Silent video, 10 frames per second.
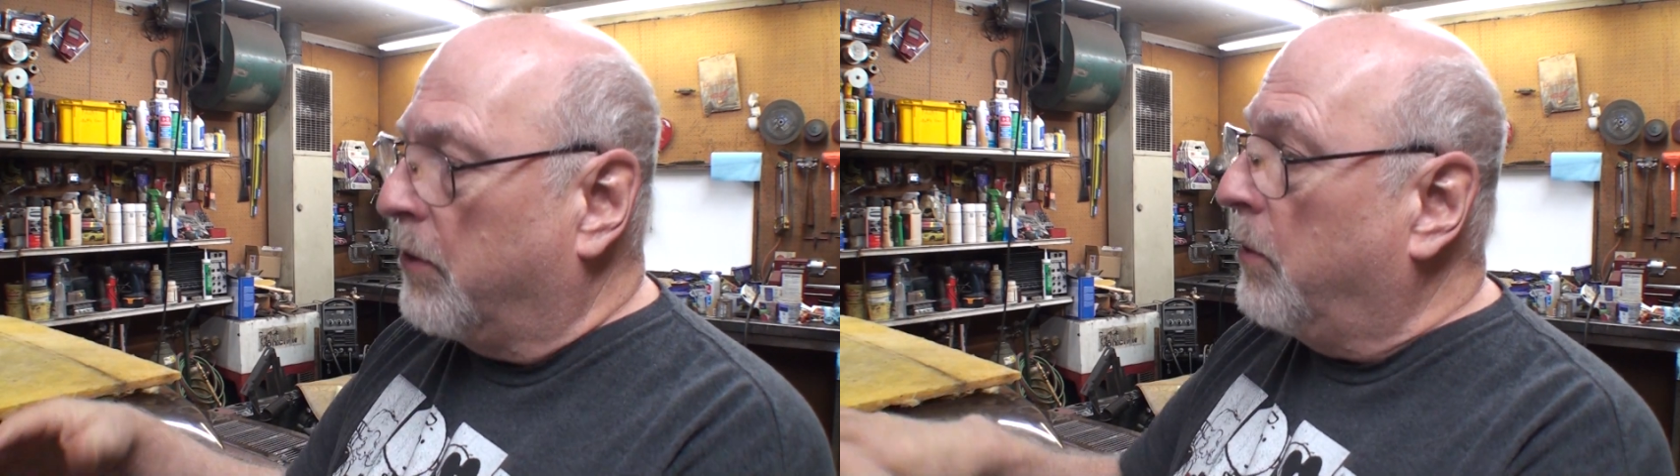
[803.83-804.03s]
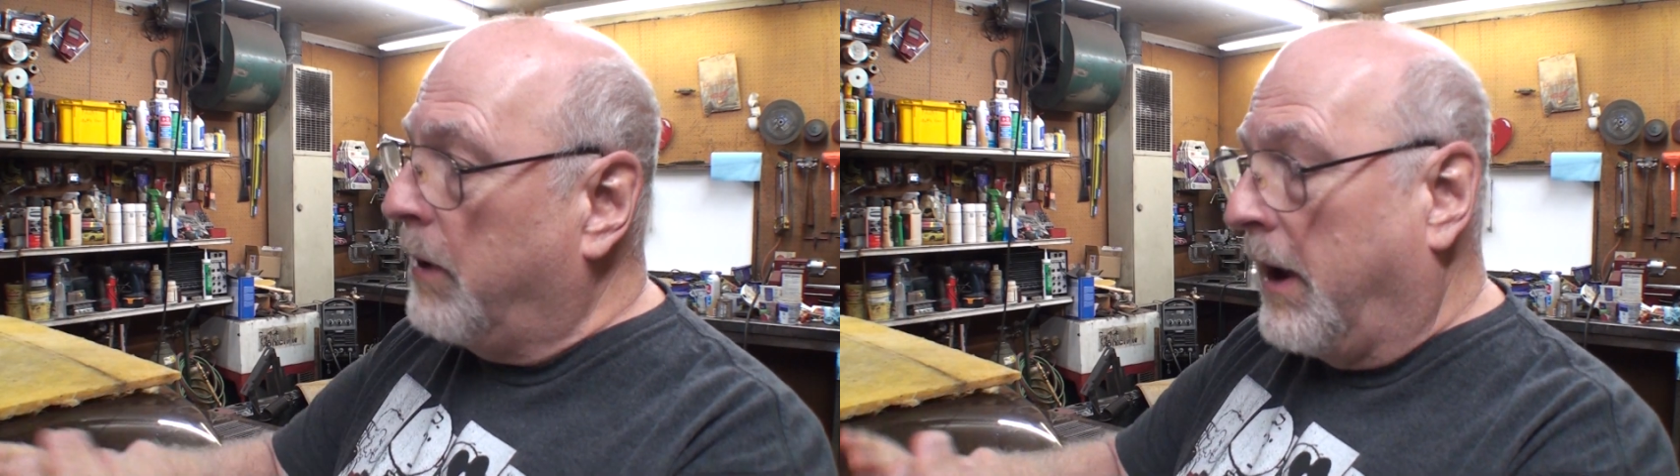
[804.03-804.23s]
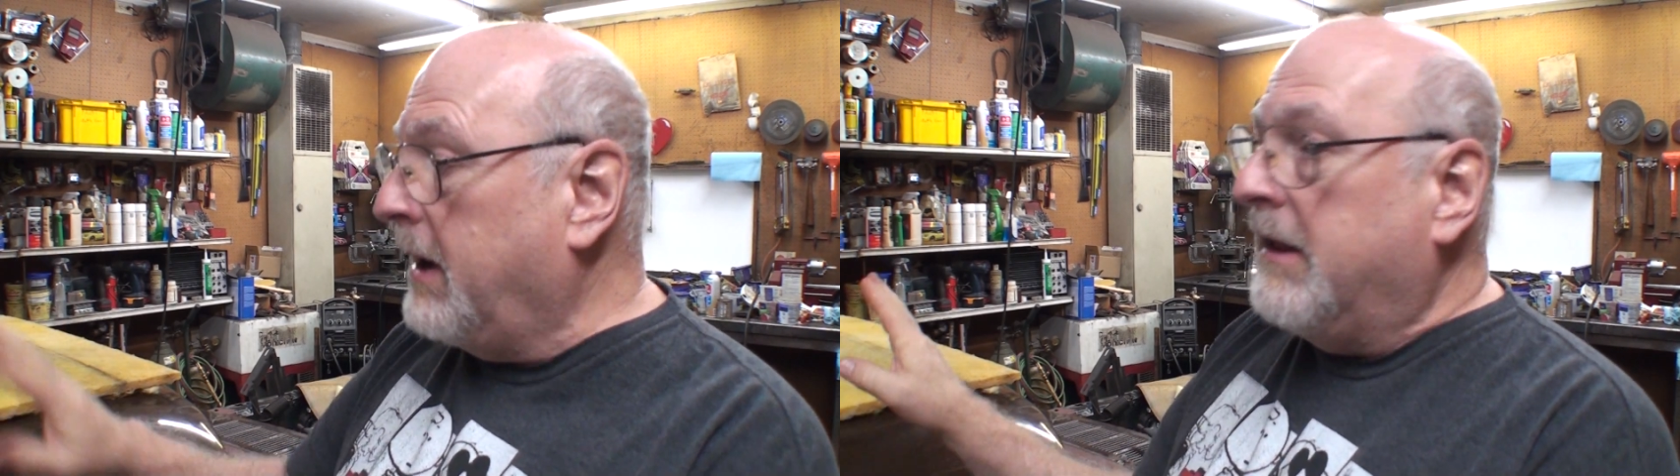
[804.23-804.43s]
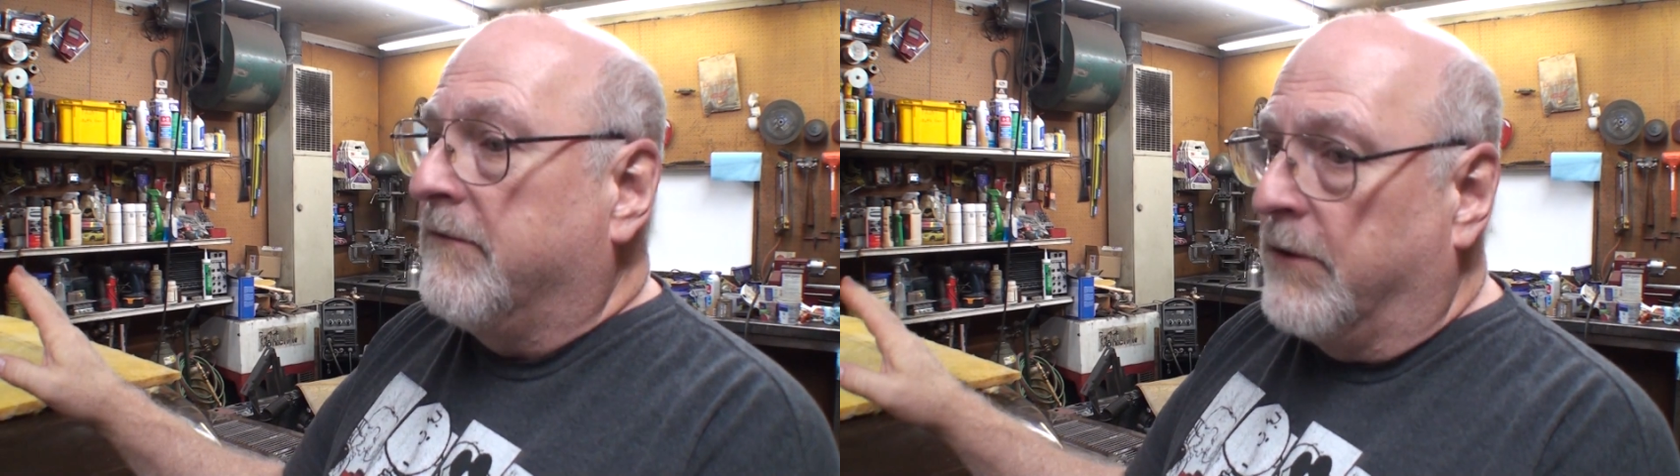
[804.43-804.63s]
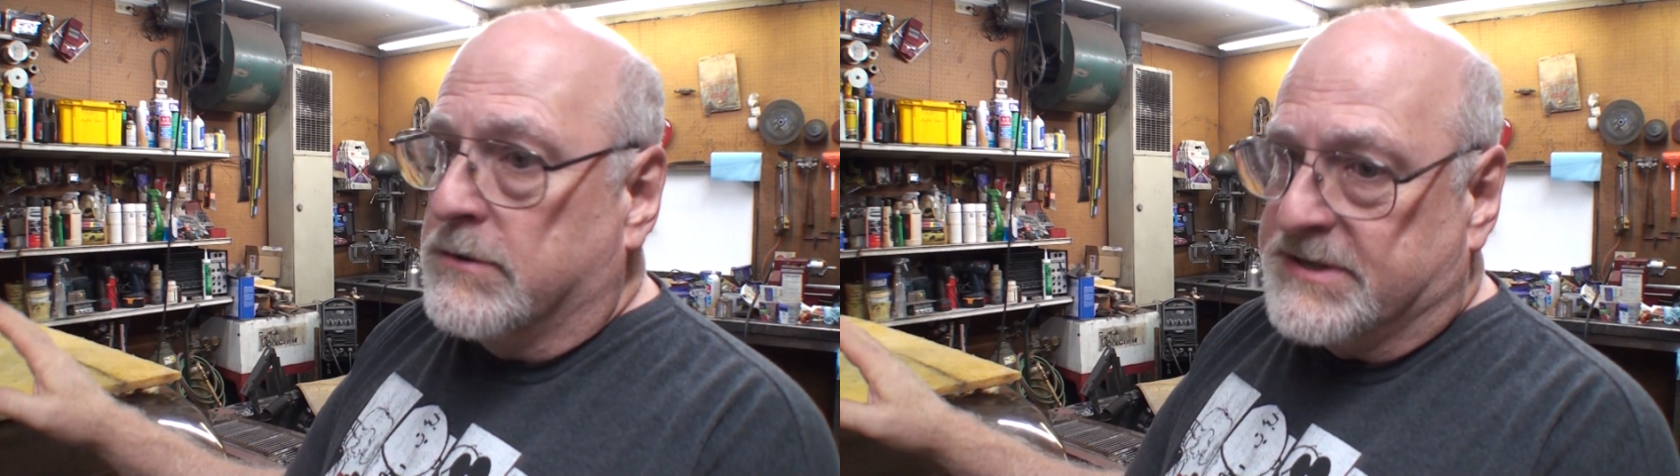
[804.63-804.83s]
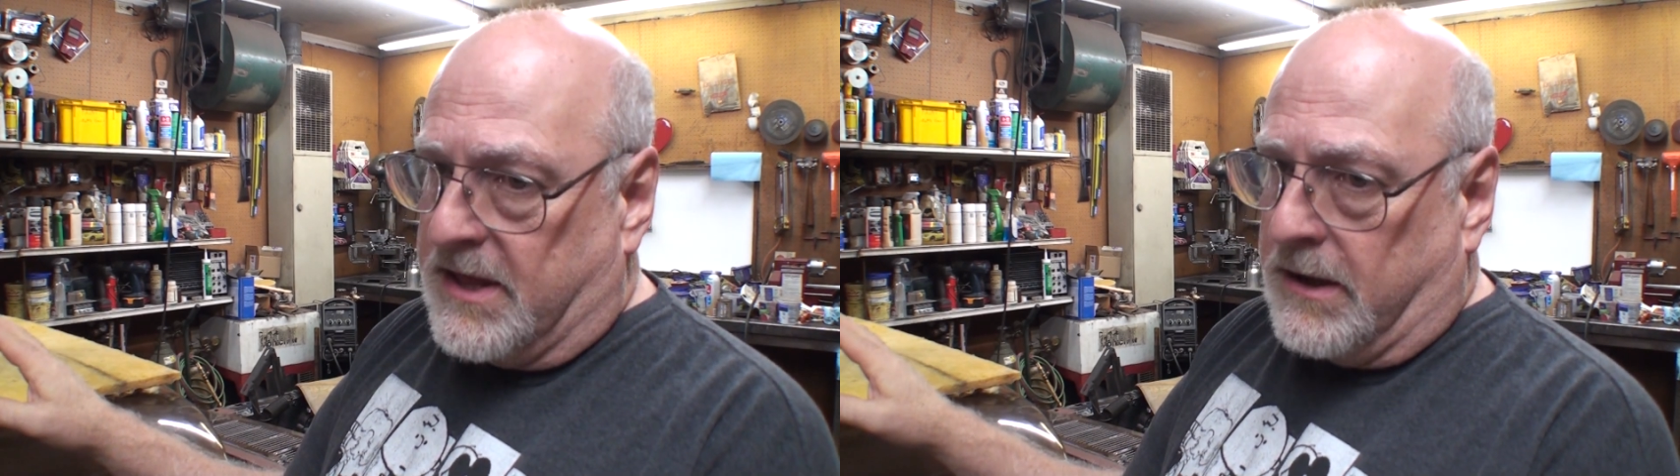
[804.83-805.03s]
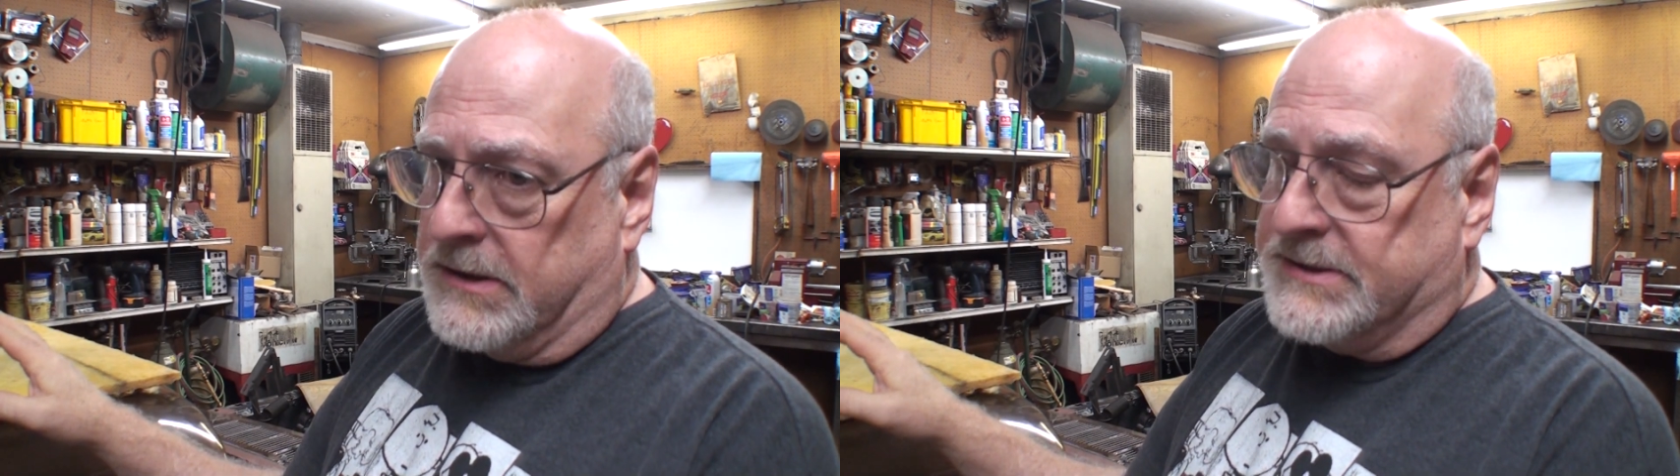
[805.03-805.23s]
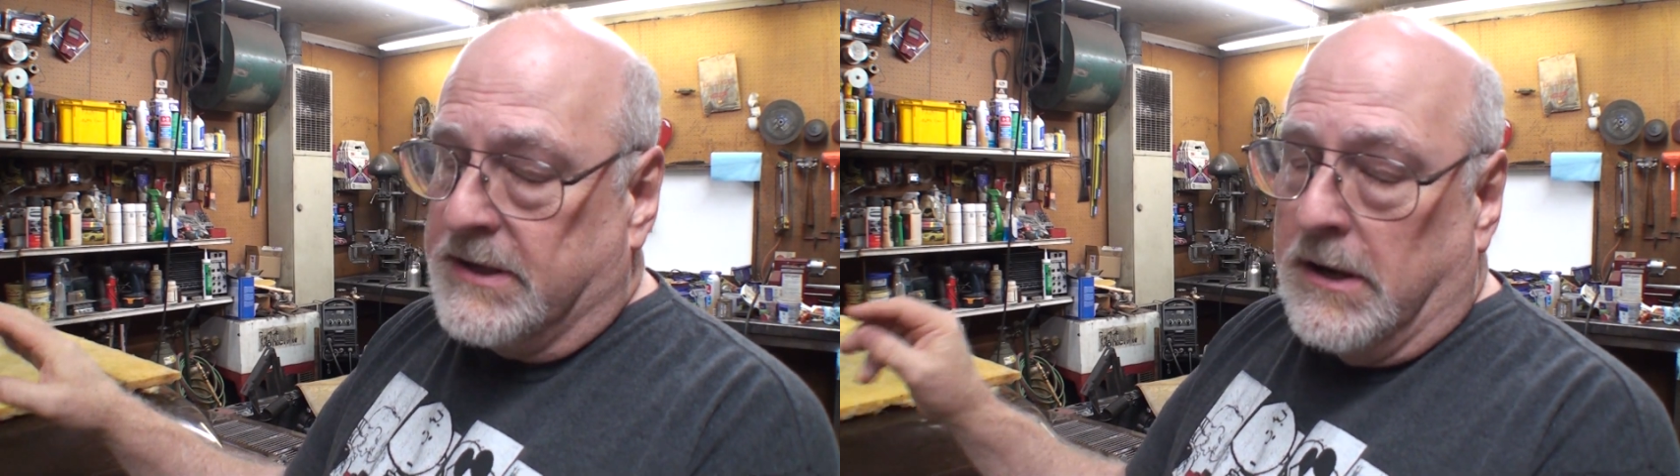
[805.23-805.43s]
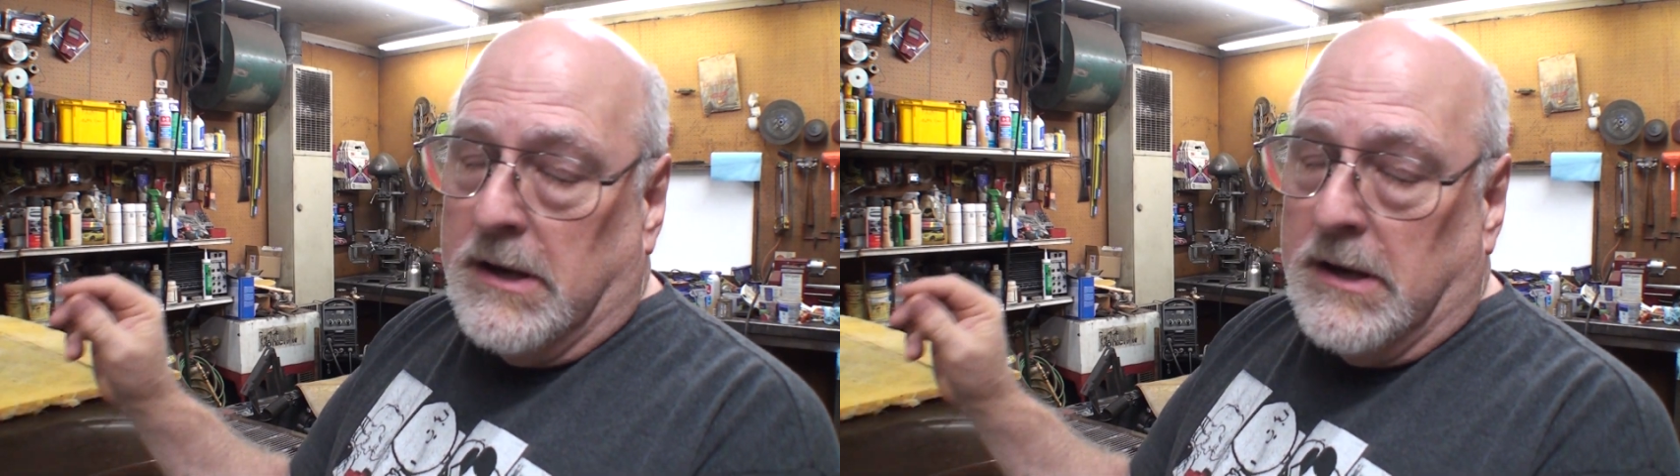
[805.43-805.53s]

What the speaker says: or any of those things.